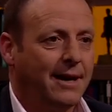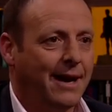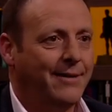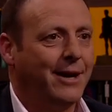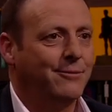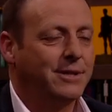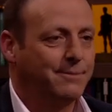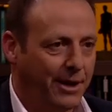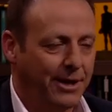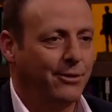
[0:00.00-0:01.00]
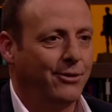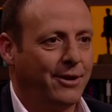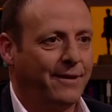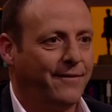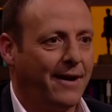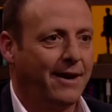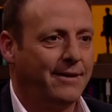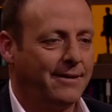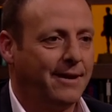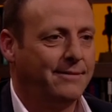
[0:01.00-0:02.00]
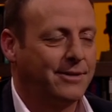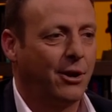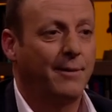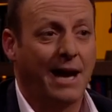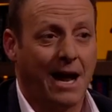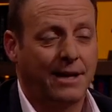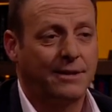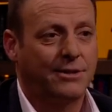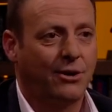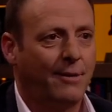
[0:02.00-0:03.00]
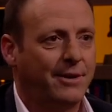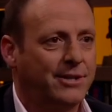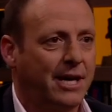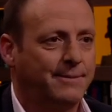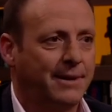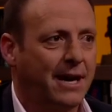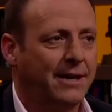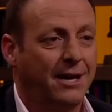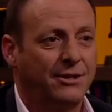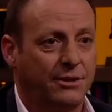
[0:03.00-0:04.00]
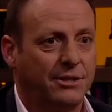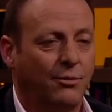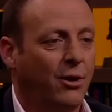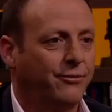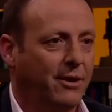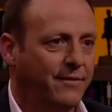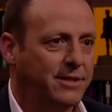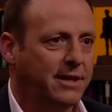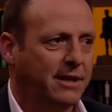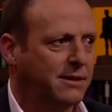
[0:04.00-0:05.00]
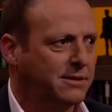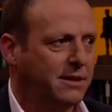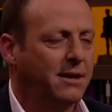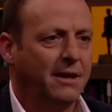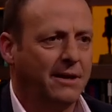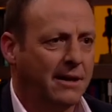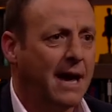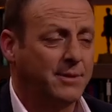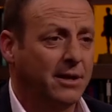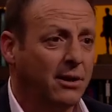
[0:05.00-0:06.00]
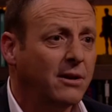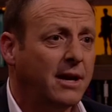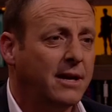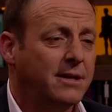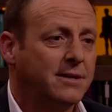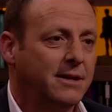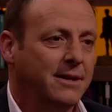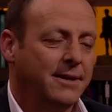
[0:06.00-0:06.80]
And then it was Peter Gordon on the phone and Simon Garlick at the time and Jason McCartney going, is it worth revisiting? And I said, absolutely it is.